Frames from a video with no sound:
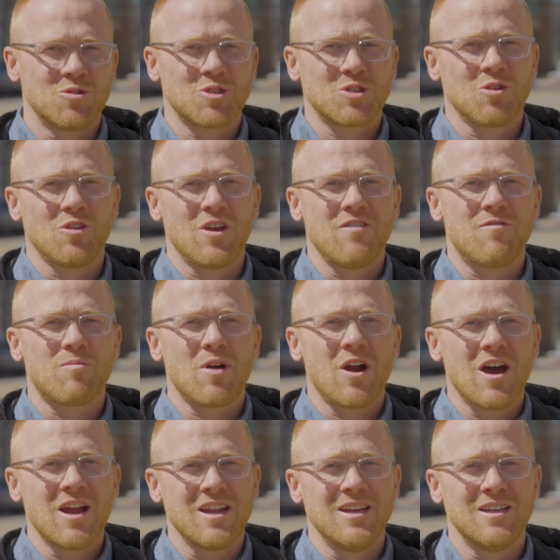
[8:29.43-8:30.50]
So they've
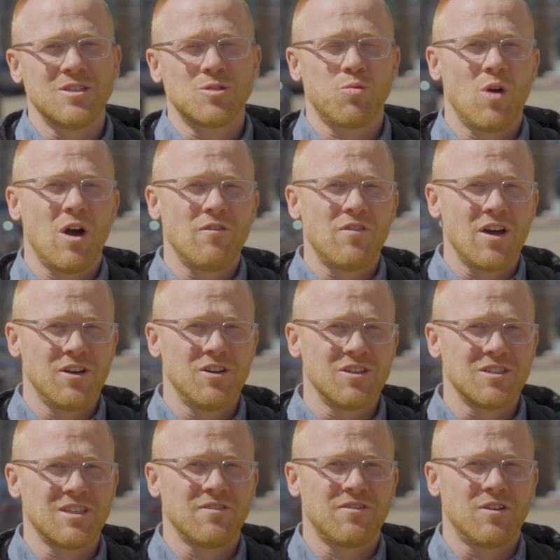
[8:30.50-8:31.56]
brought in
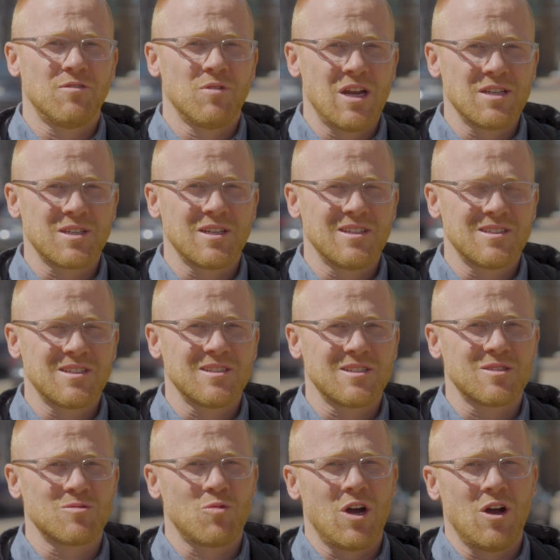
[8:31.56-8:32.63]
1,200 different residences
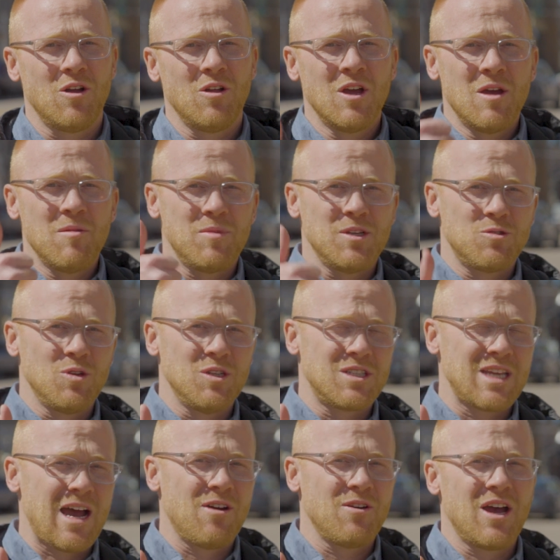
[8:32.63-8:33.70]
as well, between
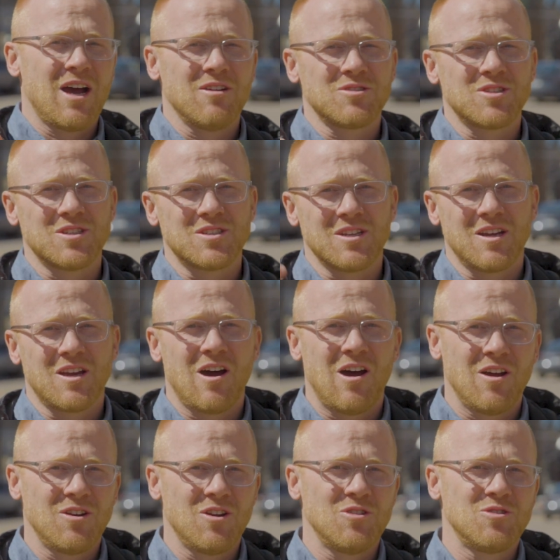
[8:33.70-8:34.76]
townhouses and
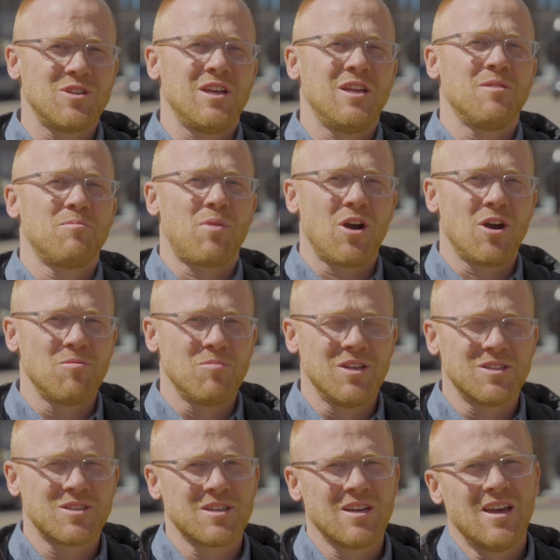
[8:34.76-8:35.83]
condos and
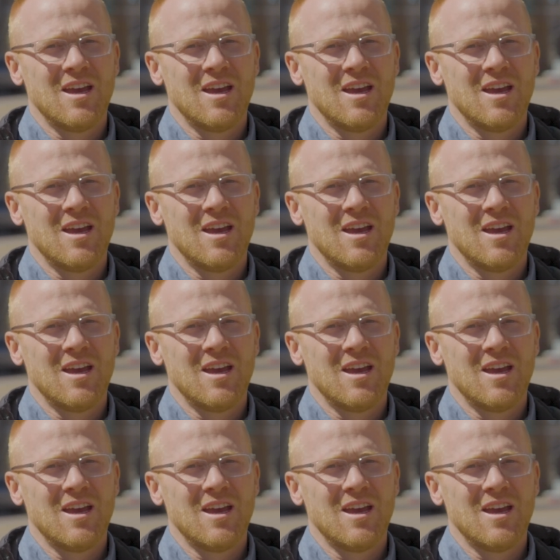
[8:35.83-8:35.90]
apartments.